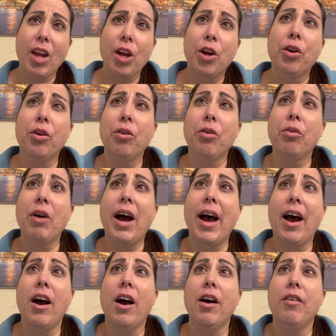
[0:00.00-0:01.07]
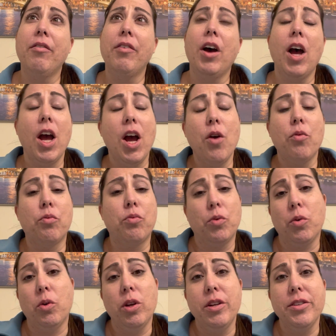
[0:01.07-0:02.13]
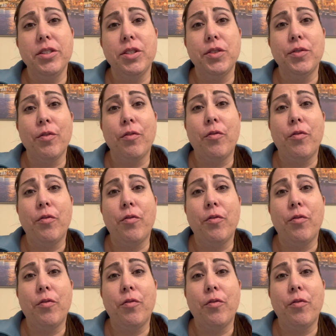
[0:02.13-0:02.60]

who have rules